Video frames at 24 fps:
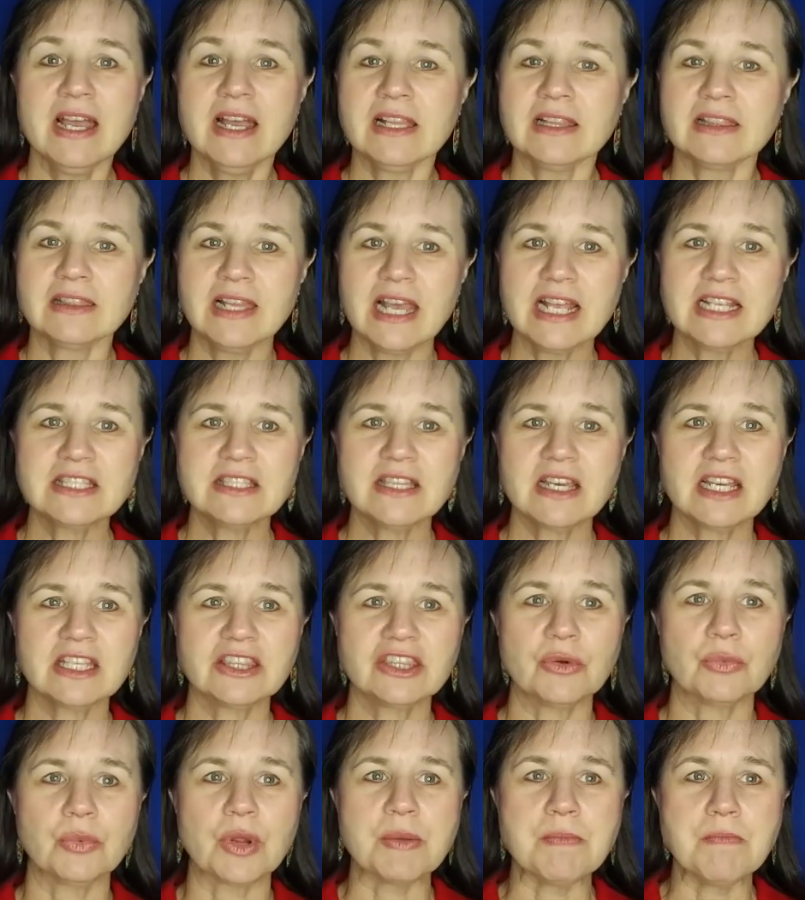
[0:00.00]
Let's look at
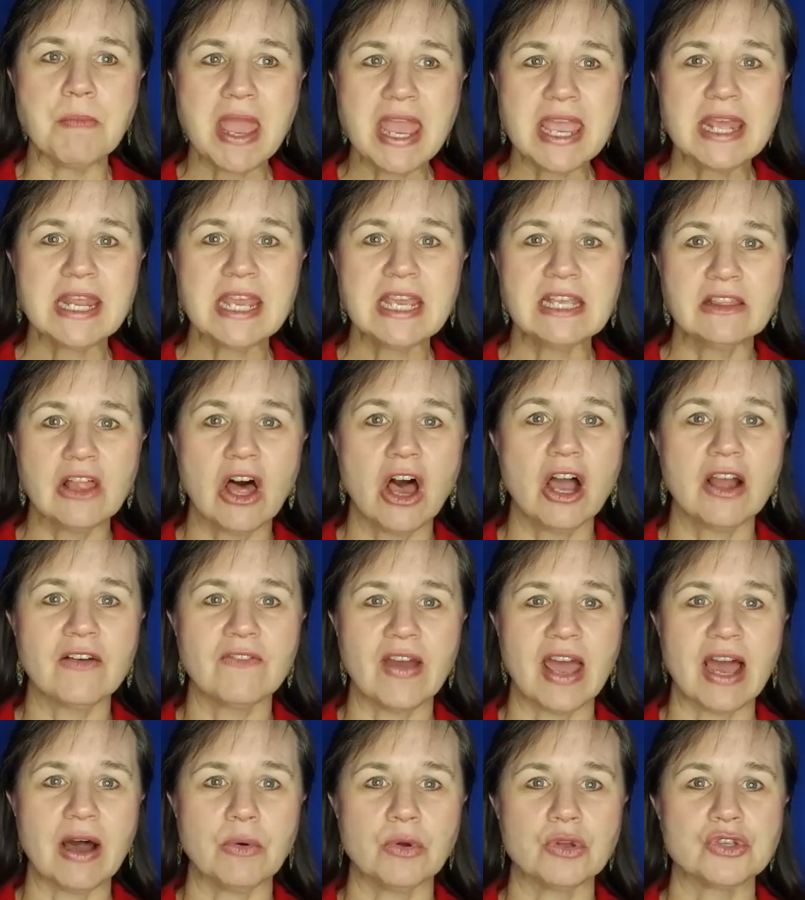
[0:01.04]
the remaining long
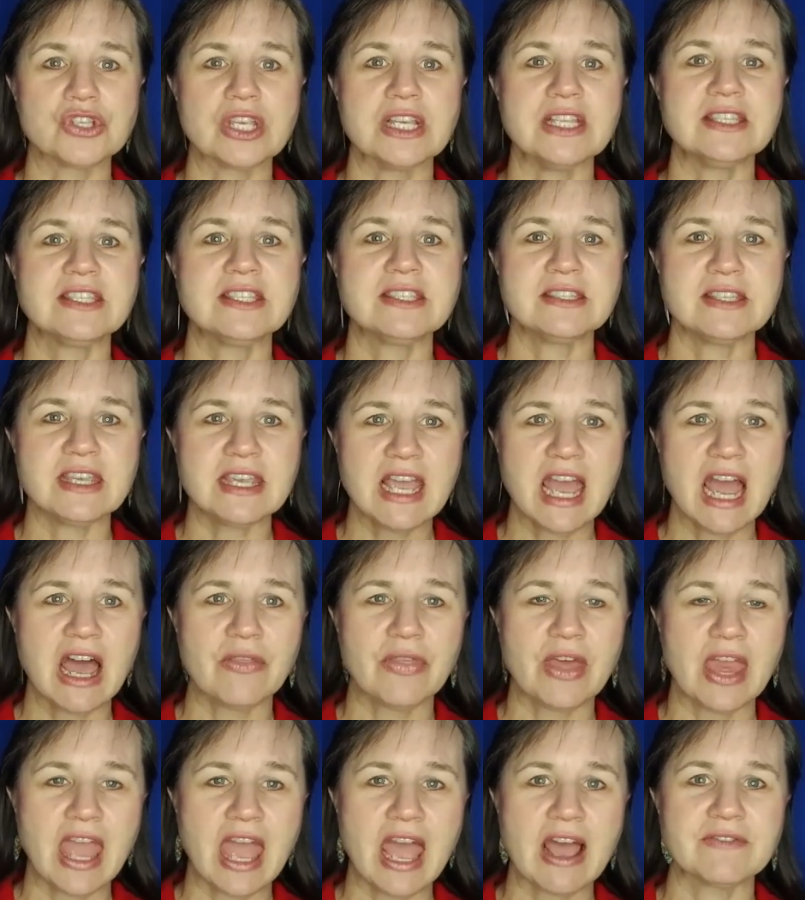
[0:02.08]
vowels and see how
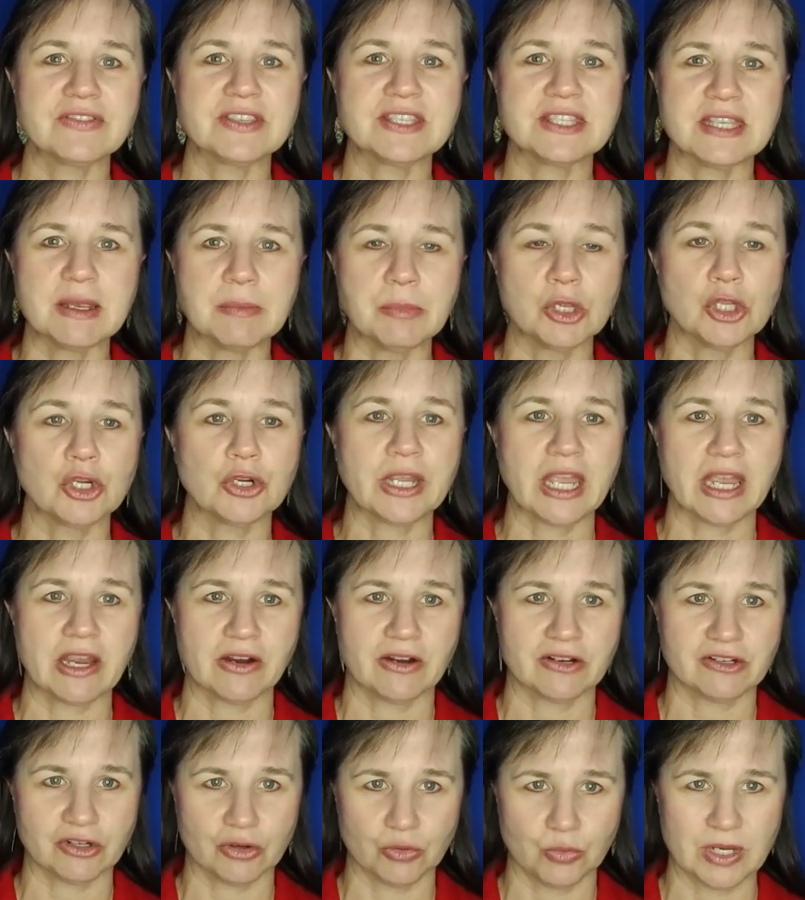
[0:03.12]
they have similar
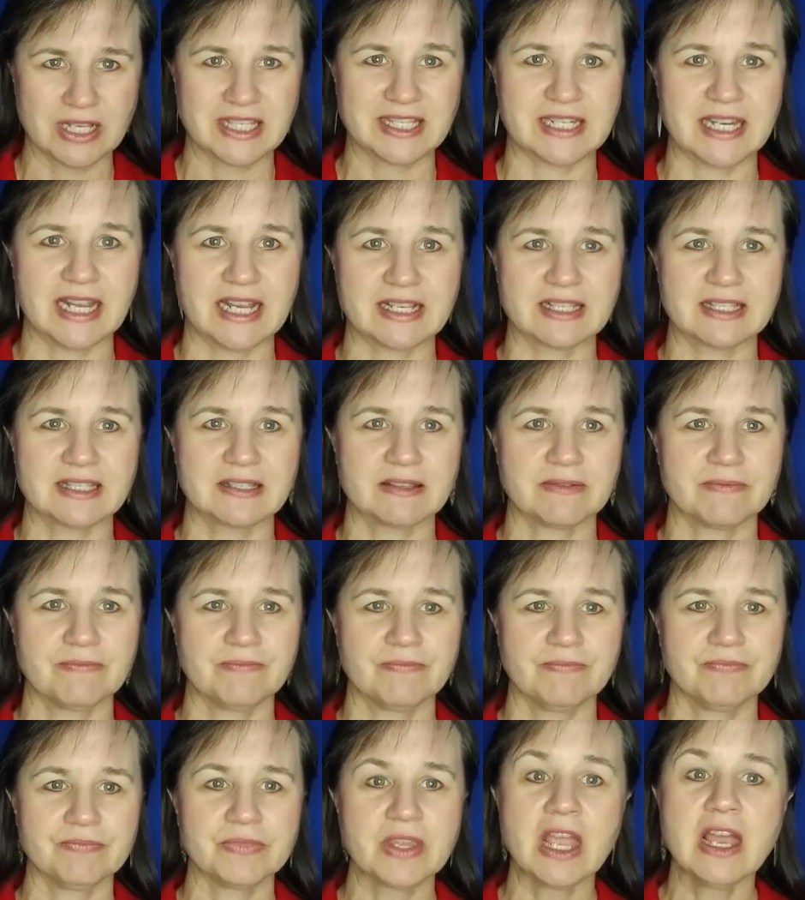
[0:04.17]
characteristics.
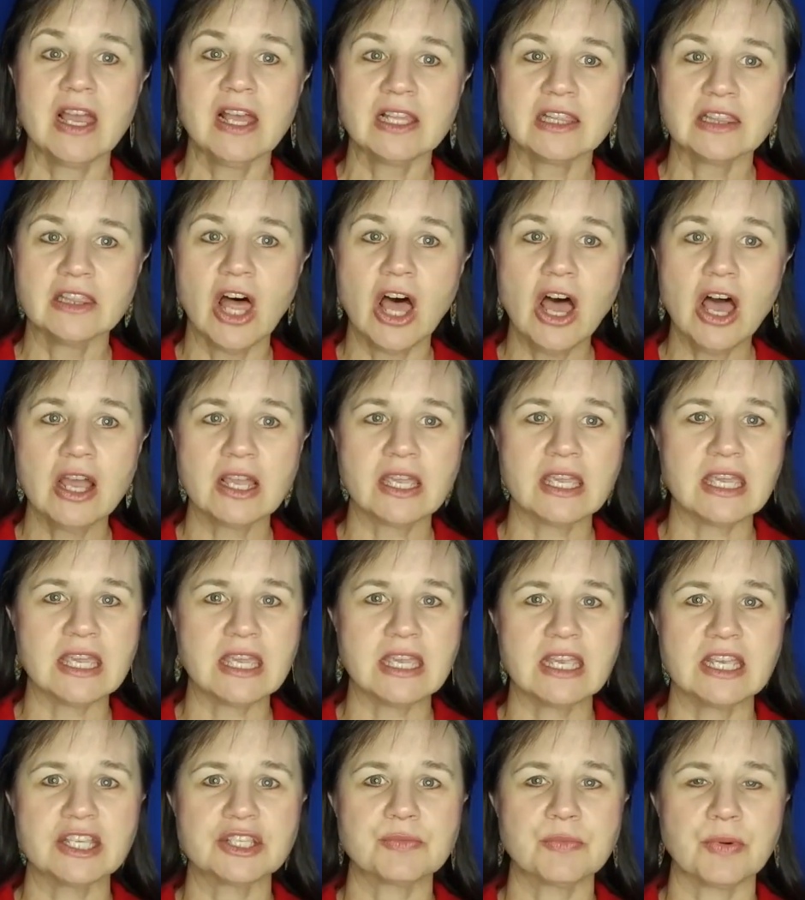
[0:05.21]
Long
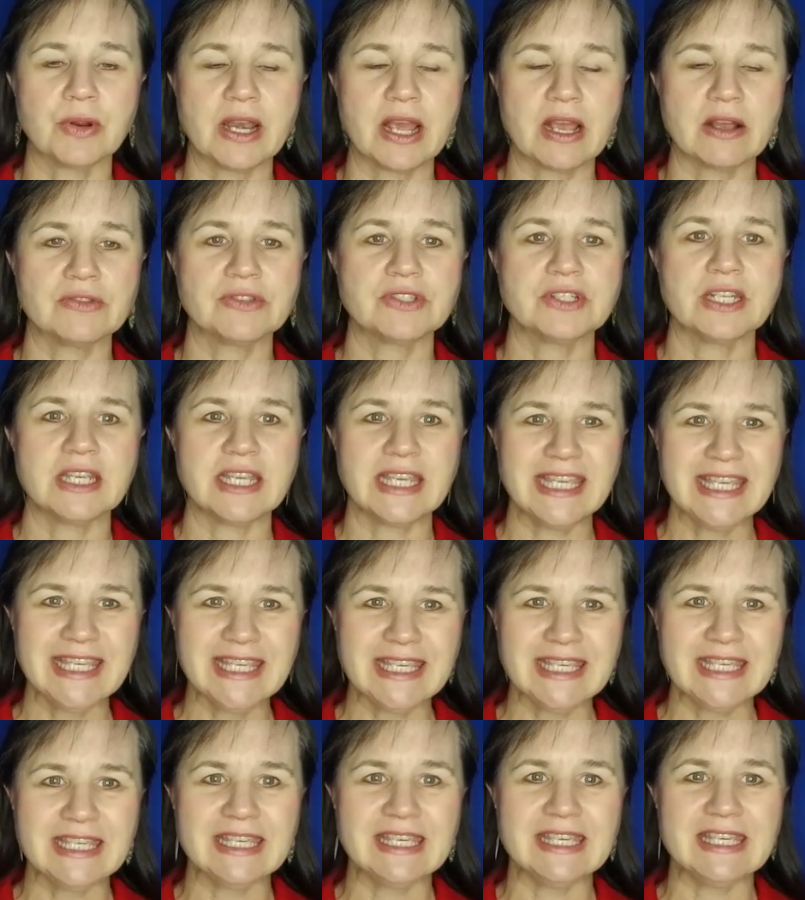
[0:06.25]
E is pronounced
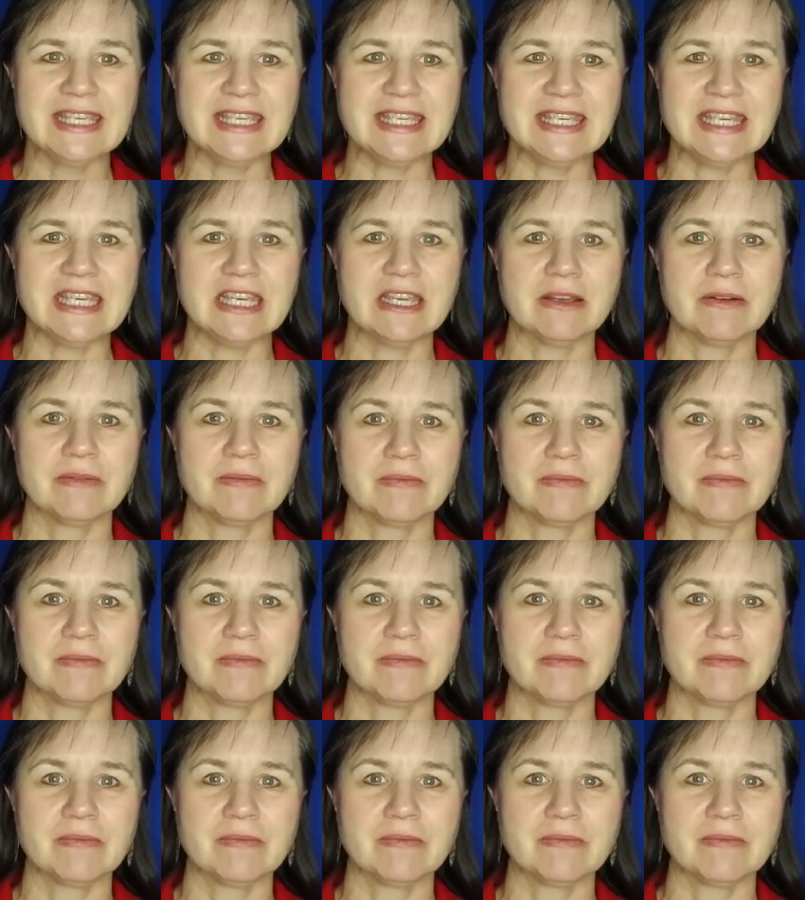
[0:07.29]
E.